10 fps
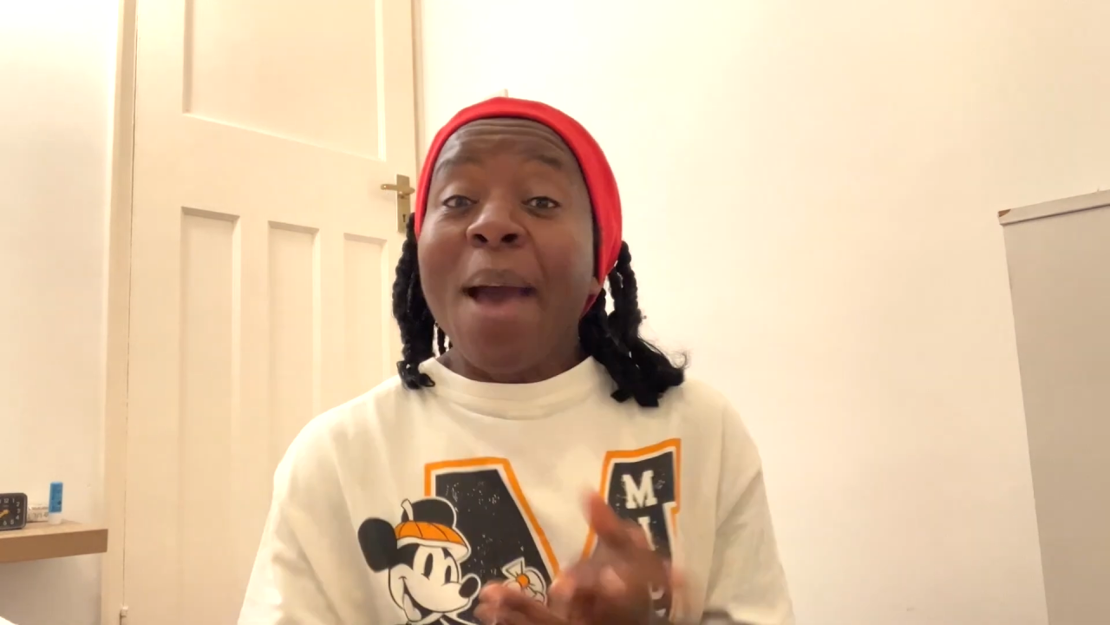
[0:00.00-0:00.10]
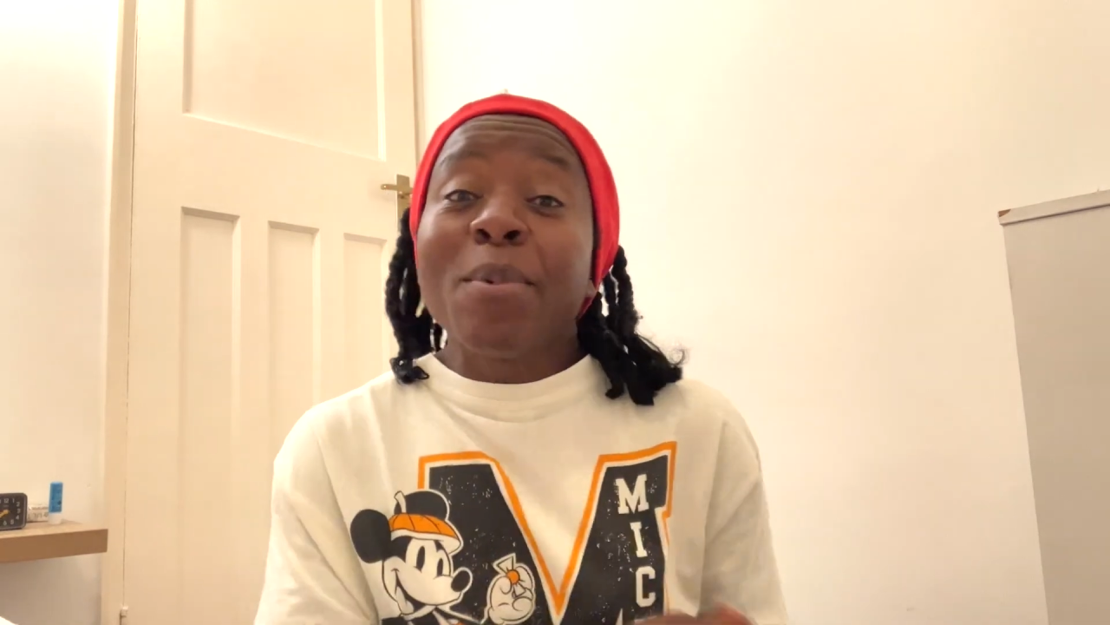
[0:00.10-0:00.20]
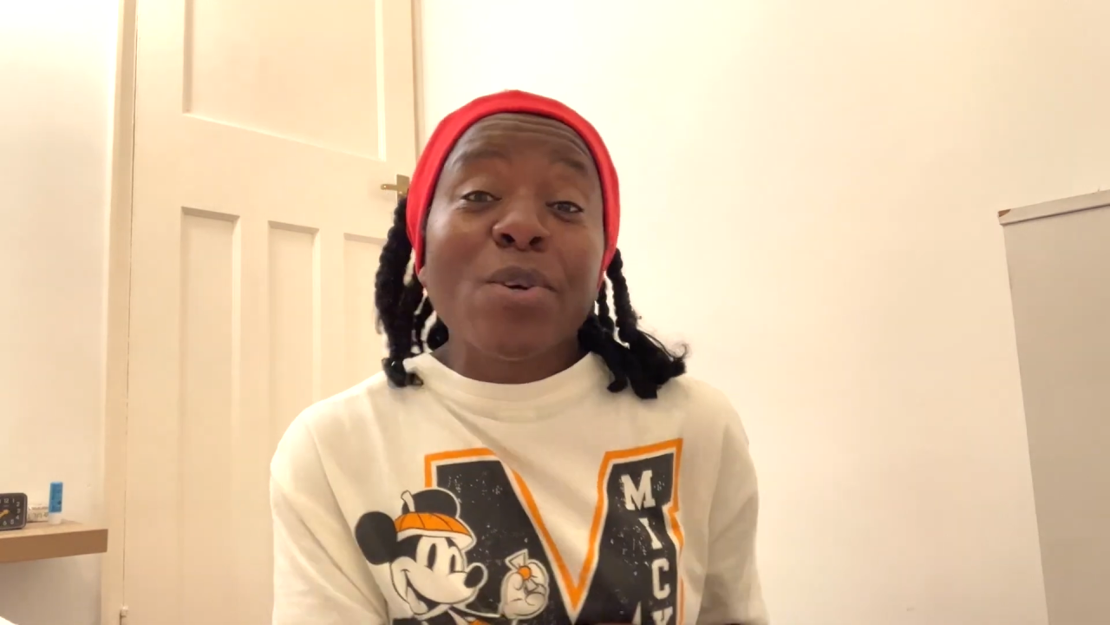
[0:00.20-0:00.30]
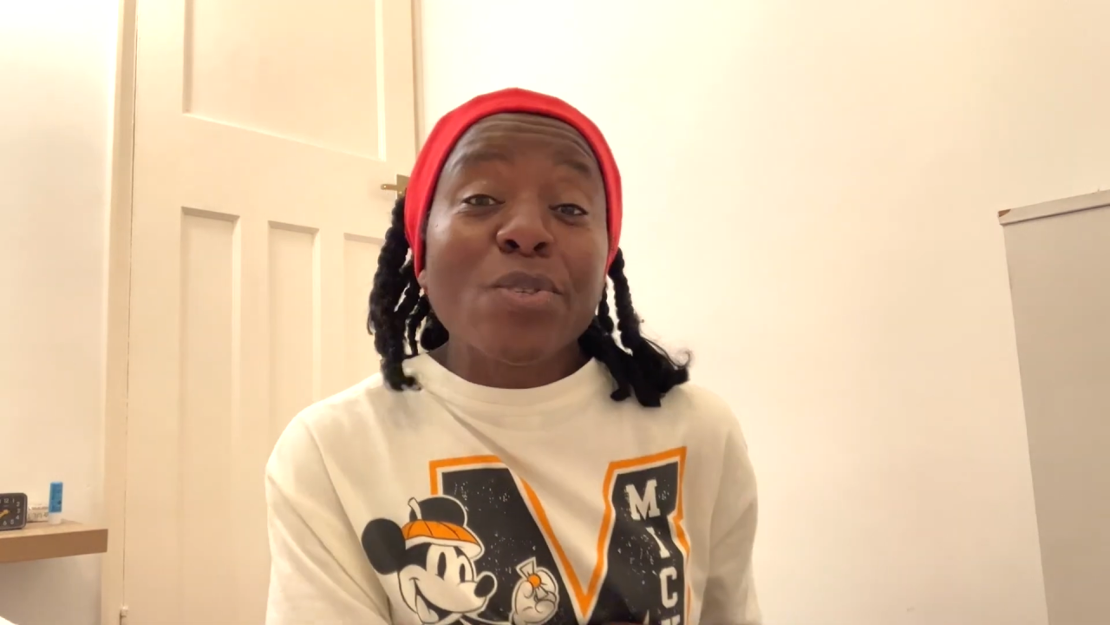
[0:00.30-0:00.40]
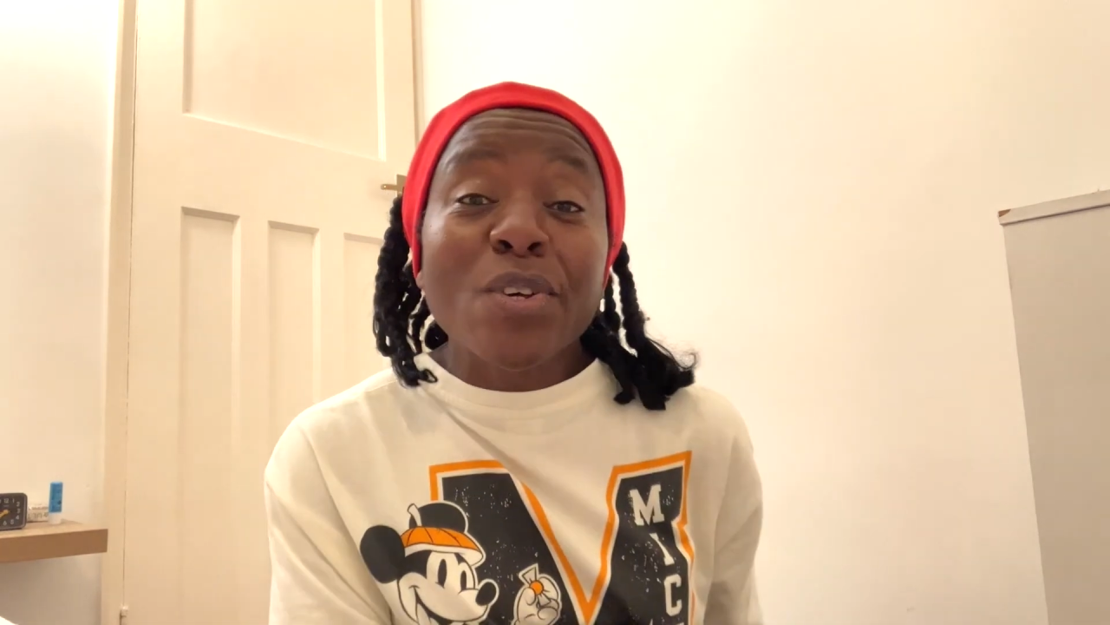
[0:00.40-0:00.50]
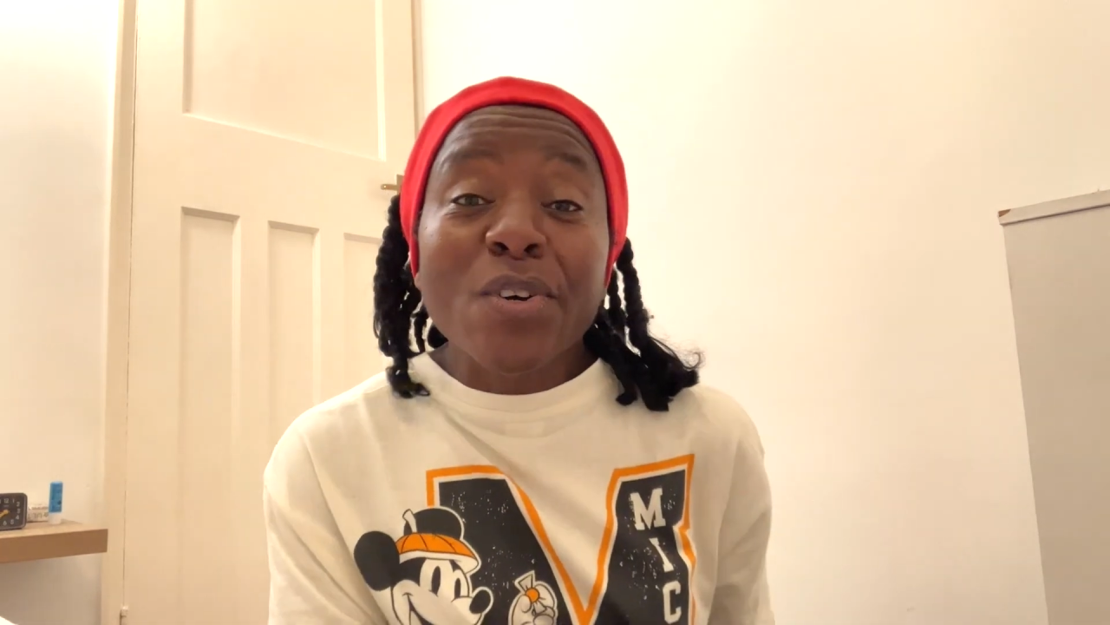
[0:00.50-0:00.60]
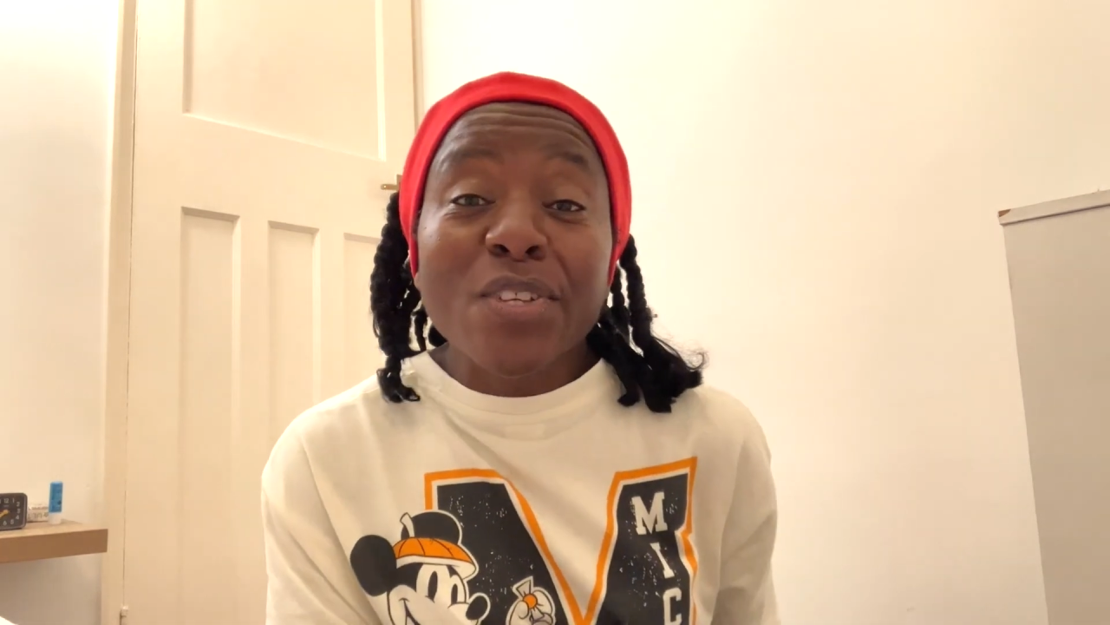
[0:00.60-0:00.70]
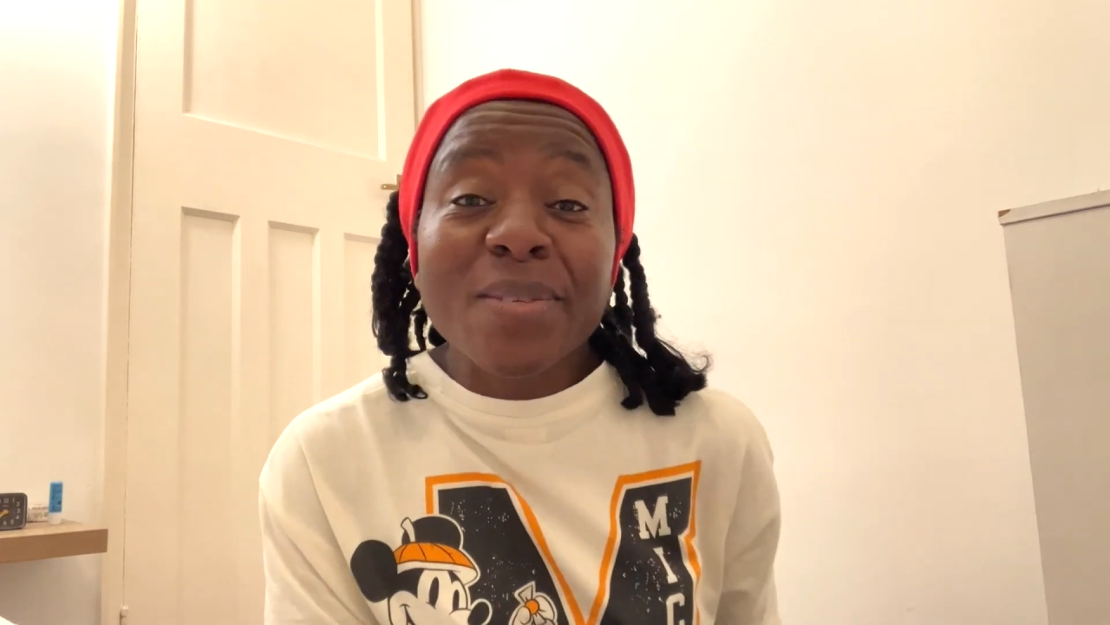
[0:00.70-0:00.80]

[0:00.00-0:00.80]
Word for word: and we also got